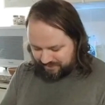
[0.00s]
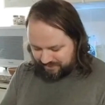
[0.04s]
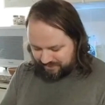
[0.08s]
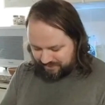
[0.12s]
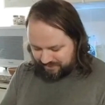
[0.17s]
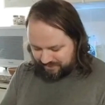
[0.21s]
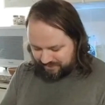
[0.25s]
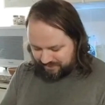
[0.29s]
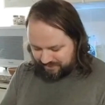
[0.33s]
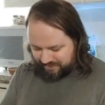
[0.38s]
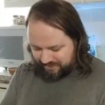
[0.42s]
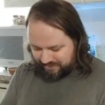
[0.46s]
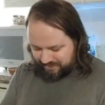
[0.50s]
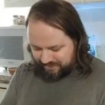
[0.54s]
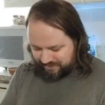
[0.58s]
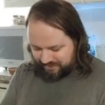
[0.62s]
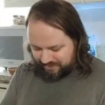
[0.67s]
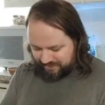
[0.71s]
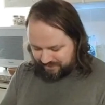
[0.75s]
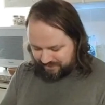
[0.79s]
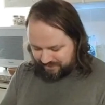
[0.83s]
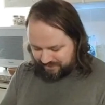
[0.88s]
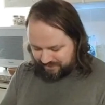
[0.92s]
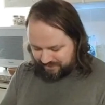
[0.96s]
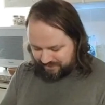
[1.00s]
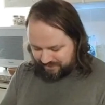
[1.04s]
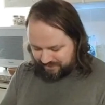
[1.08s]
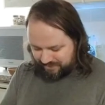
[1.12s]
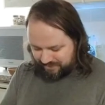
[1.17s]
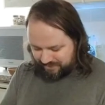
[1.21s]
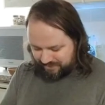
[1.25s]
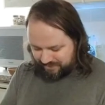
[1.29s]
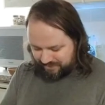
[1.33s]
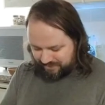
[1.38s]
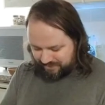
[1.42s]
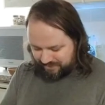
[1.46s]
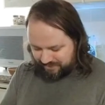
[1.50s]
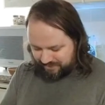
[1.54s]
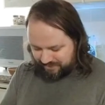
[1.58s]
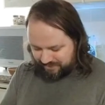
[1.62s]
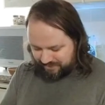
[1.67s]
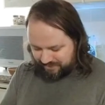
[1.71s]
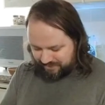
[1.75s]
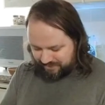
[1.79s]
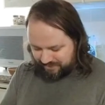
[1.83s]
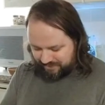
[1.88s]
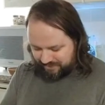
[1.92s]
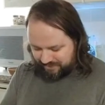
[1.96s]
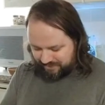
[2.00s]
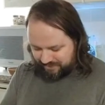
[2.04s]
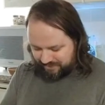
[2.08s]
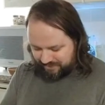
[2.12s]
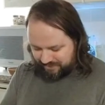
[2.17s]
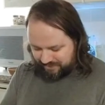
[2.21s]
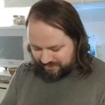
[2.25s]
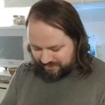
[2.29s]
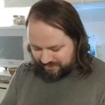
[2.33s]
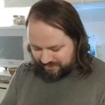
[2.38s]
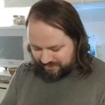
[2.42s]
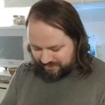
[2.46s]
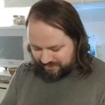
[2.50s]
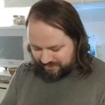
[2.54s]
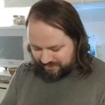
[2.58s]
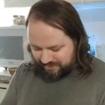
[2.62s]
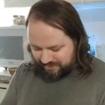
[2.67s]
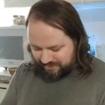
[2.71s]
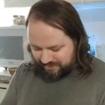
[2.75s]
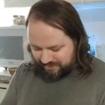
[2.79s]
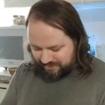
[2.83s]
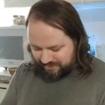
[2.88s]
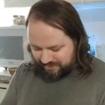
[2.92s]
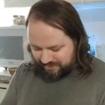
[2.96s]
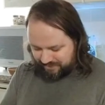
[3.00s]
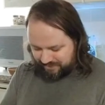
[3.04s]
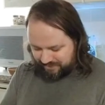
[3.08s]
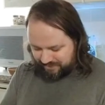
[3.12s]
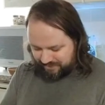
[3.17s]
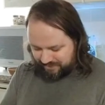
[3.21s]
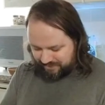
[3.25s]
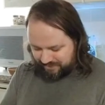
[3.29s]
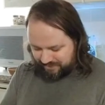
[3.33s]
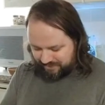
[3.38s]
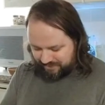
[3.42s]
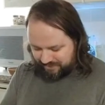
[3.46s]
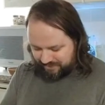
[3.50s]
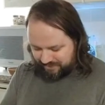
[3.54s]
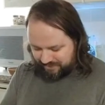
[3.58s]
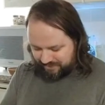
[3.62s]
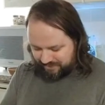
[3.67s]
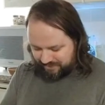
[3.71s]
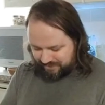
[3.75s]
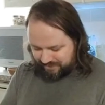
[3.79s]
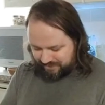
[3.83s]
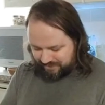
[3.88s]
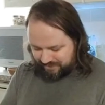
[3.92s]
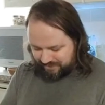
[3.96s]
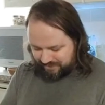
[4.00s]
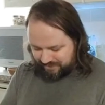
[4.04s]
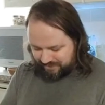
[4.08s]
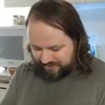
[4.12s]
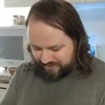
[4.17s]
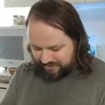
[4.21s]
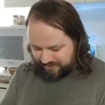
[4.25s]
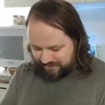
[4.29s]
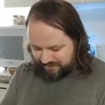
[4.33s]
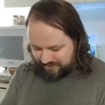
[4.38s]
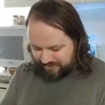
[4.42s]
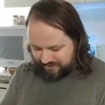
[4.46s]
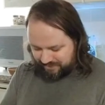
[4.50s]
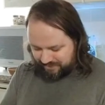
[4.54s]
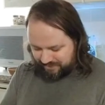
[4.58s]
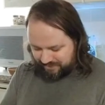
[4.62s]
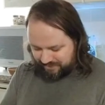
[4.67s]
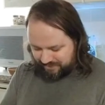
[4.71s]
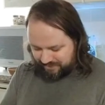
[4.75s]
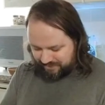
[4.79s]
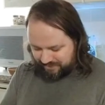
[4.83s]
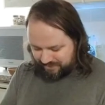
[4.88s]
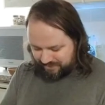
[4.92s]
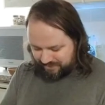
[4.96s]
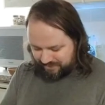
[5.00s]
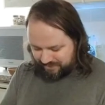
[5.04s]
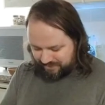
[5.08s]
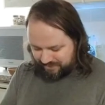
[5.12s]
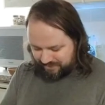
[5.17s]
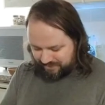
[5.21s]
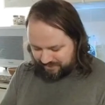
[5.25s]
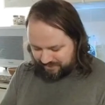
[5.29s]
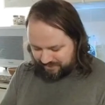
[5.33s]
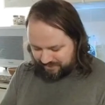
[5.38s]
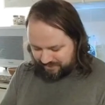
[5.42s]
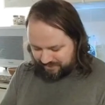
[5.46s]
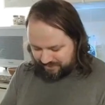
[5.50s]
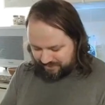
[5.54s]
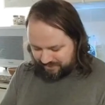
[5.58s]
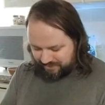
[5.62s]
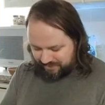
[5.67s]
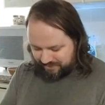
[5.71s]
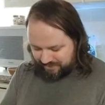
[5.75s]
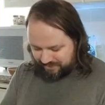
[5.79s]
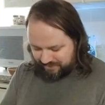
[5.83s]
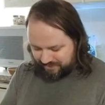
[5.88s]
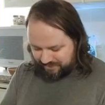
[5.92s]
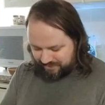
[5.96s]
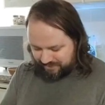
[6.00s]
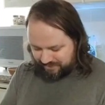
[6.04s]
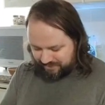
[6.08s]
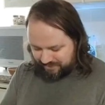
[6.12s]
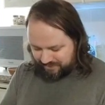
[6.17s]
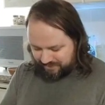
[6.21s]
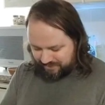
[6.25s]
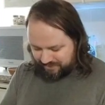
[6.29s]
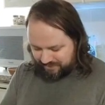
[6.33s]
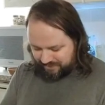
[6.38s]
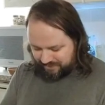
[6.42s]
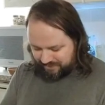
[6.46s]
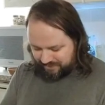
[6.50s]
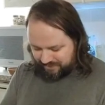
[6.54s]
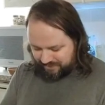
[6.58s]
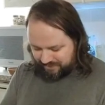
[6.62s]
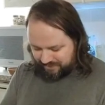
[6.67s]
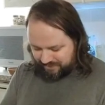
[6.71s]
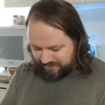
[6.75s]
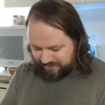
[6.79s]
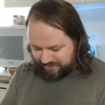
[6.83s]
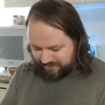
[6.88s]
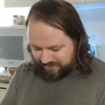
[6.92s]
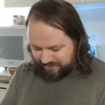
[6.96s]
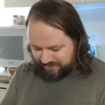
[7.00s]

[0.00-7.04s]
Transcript: (no lip movement)